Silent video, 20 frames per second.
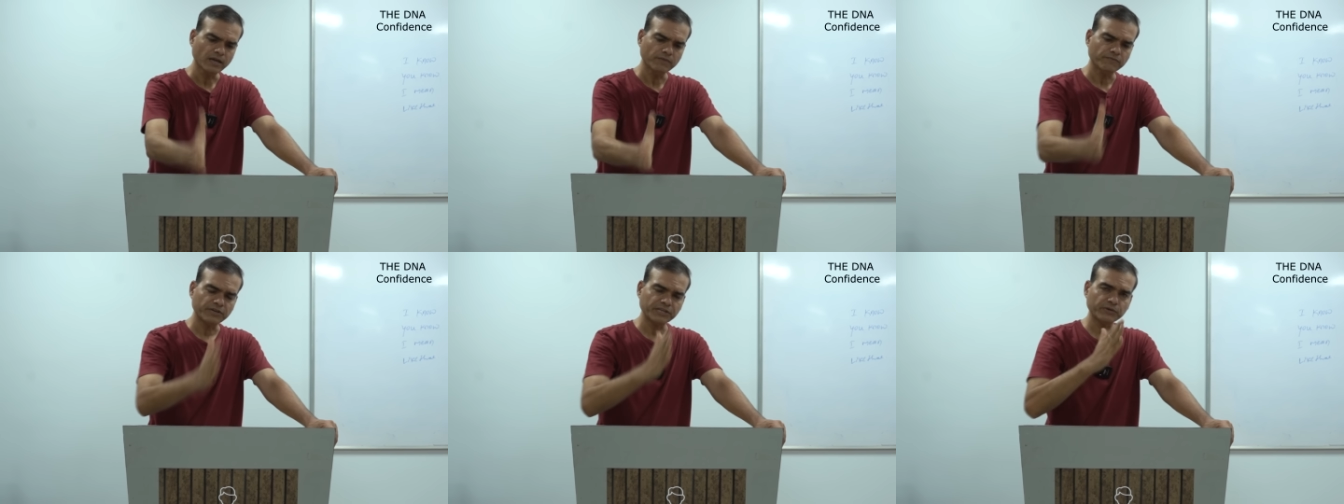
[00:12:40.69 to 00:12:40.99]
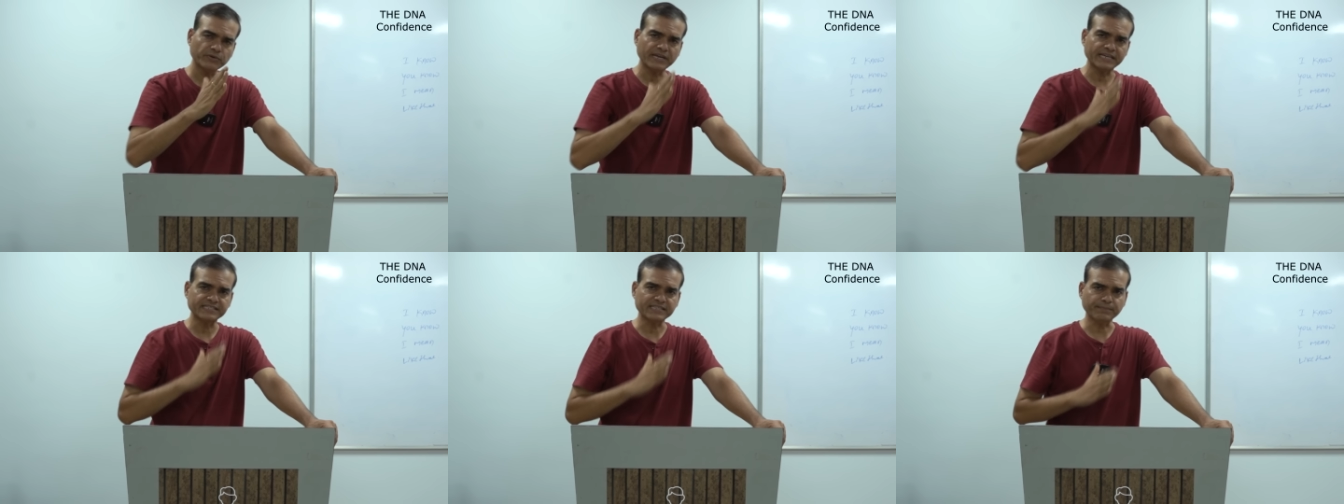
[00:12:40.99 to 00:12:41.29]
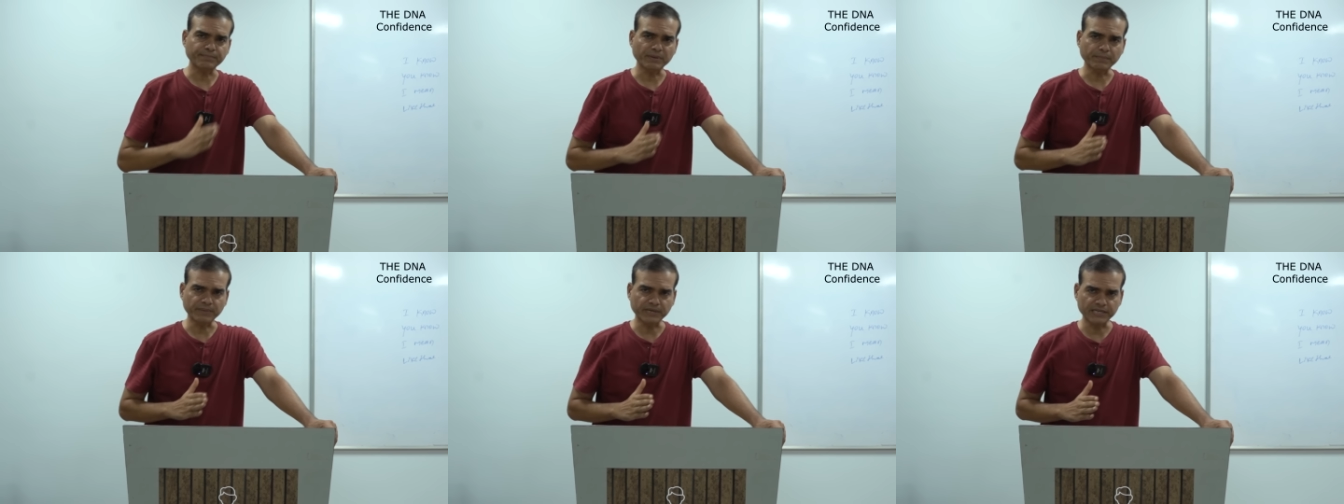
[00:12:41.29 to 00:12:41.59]
When your
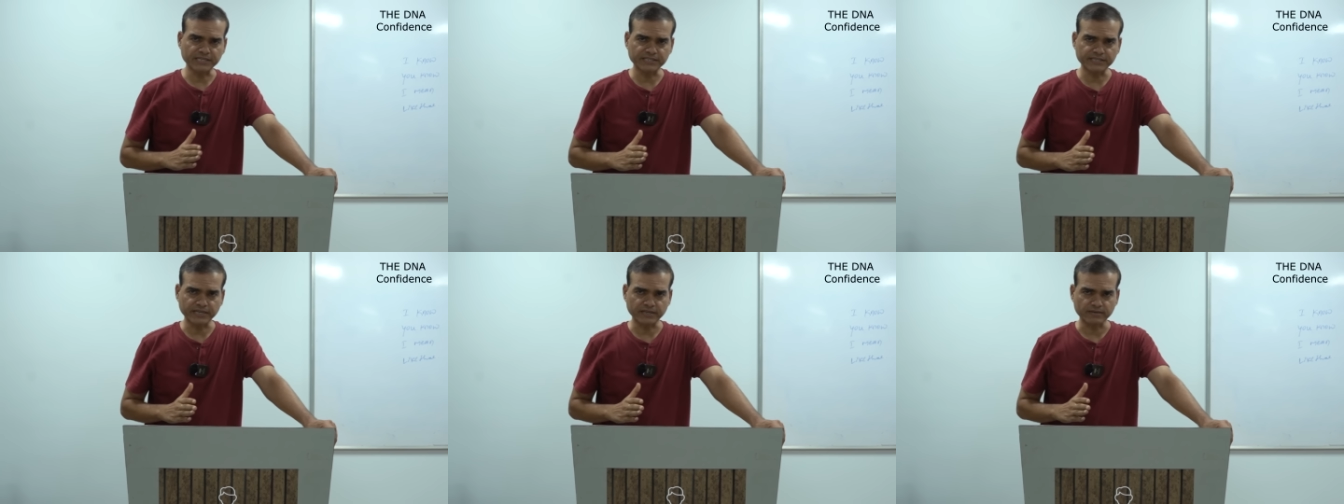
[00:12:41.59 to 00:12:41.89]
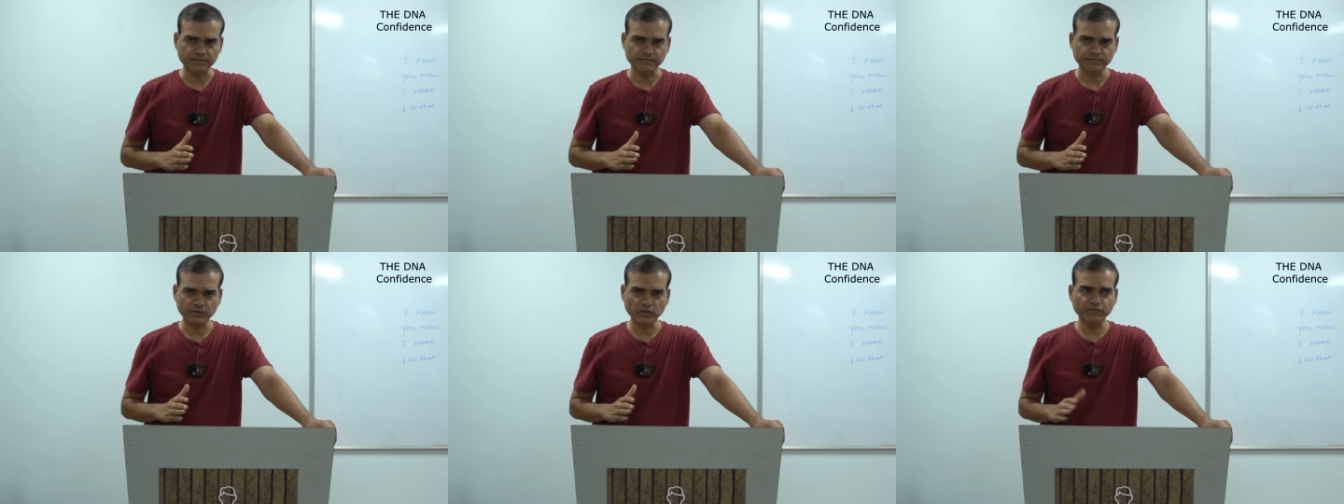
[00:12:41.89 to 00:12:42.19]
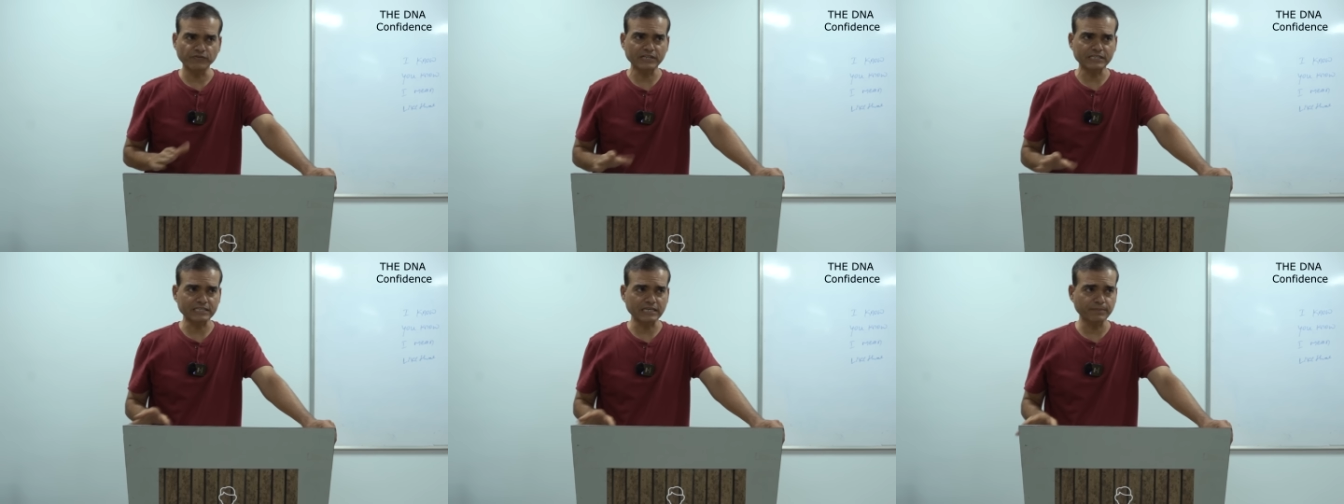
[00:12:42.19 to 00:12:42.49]
exam paper is there, will you
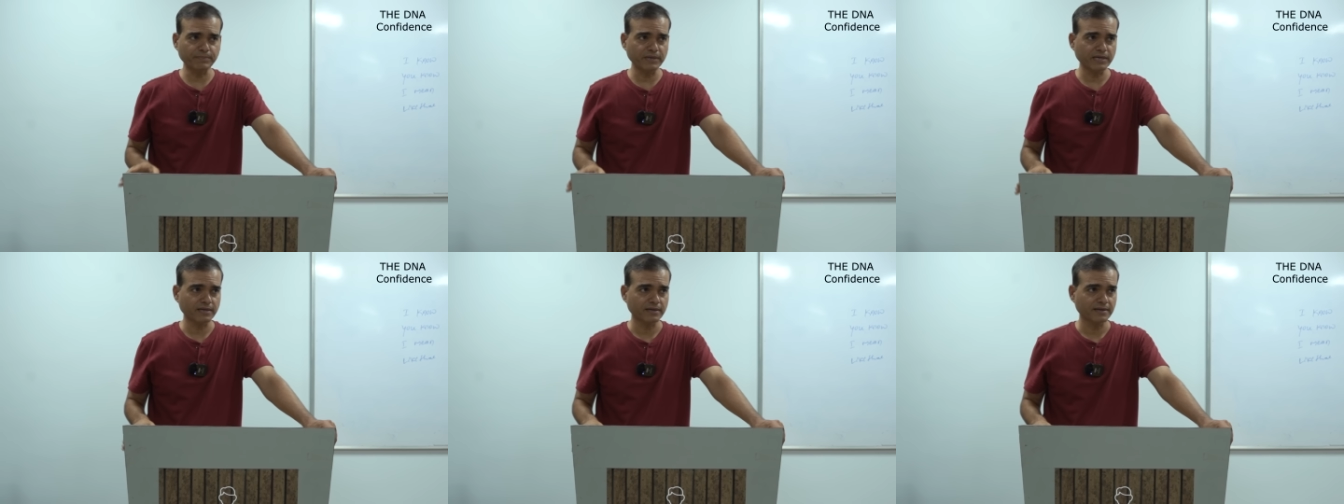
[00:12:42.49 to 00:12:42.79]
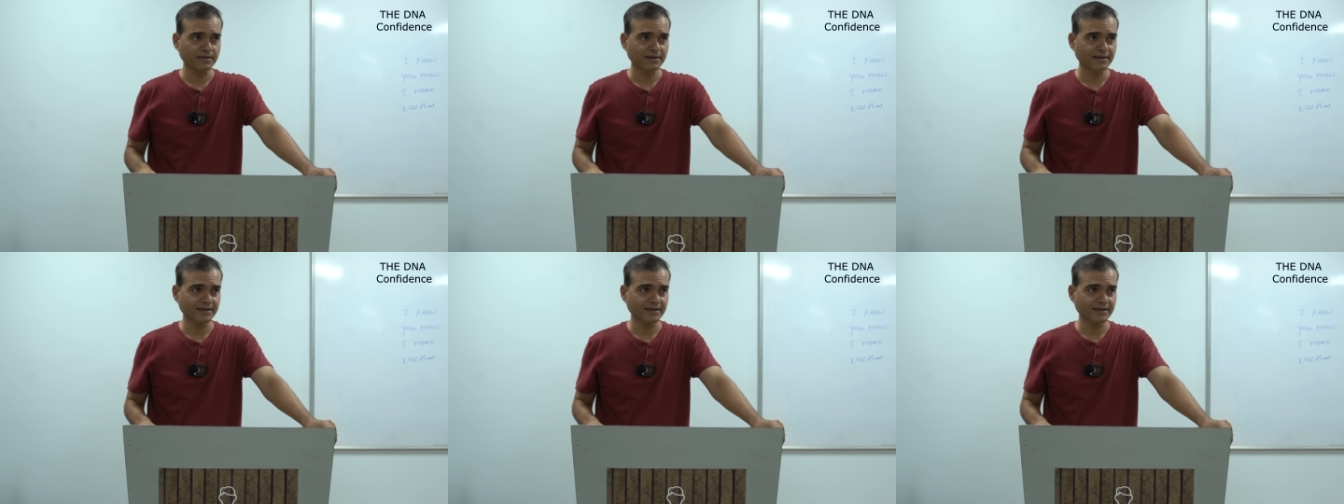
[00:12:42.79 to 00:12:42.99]
feel sleepy?